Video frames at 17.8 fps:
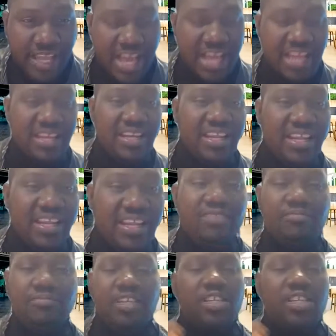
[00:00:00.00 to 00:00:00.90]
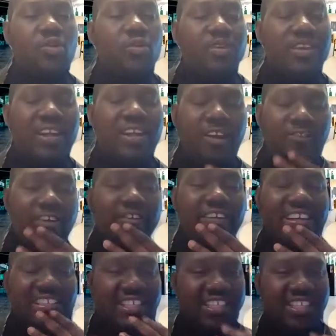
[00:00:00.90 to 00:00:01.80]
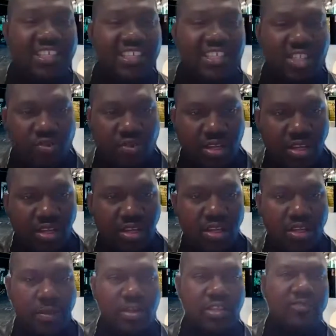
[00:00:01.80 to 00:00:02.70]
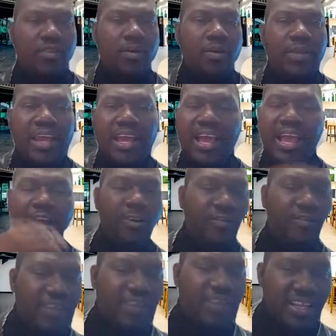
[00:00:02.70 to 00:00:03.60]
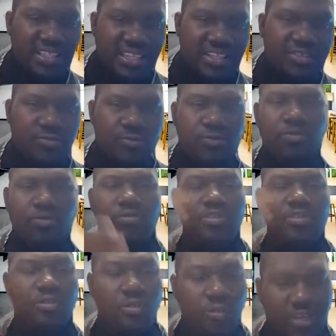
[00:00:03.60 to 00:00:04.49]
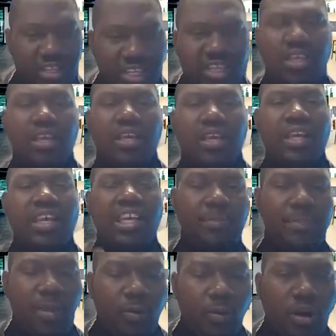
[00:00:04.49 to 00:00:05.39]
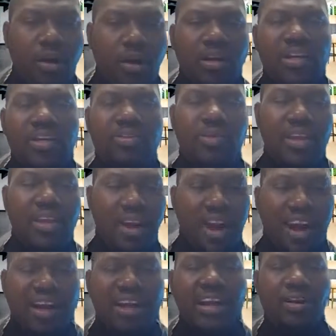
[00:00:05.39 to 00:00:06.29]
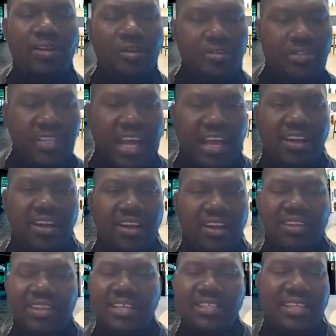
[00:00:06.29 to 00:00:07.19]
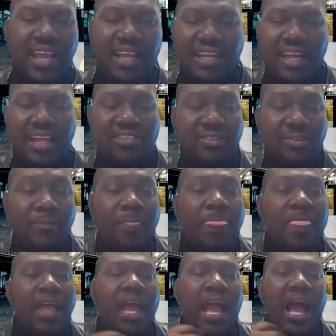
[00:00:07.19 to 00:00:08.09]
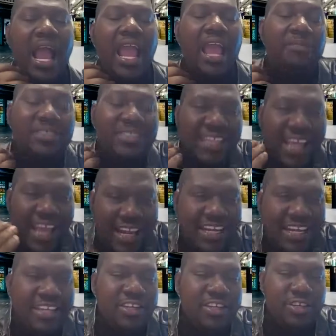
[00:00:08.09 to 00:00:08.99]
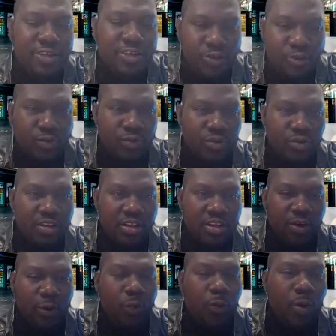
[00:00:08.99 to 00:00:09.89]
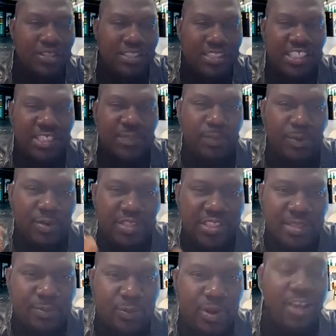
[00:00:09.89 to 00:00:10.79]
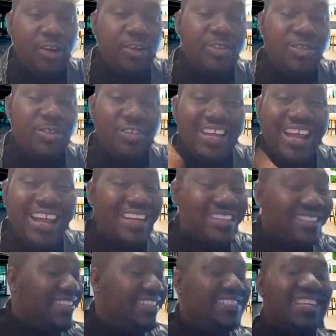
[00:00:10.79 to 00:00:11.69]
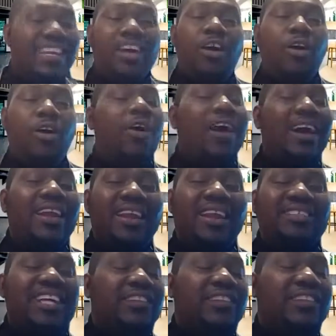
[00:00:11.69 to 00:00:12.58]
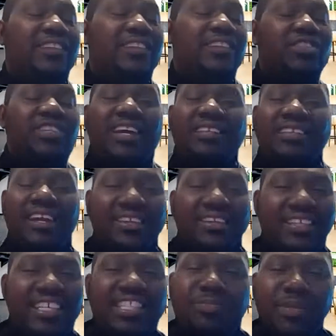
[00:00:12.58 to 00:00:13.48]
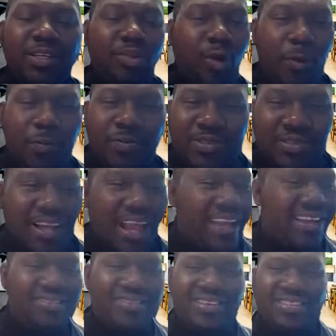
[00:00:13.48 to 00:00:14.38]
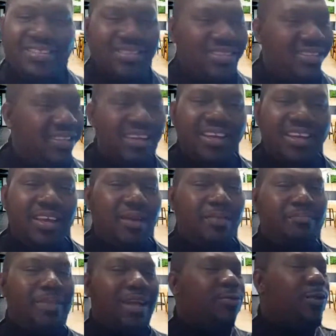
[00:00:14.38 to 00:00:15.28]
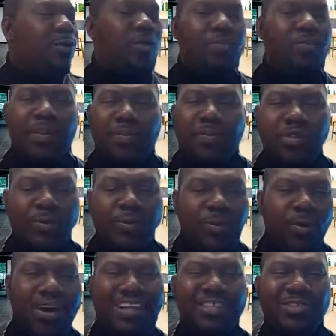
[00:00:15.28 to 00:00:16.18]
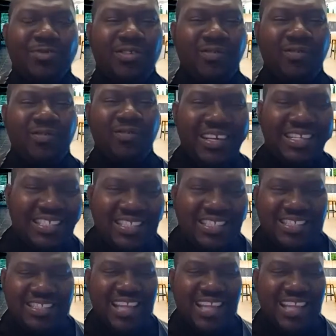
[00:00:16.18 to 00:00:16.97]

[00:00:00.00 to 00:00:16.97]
And then the rest is history, because from there I converted to, the EB1, green card, and all those kind of things like that. So I am telling you what is possible. I got to the United States, organized artificial intelligence meetups like crazy, met up with people, spoke at universities.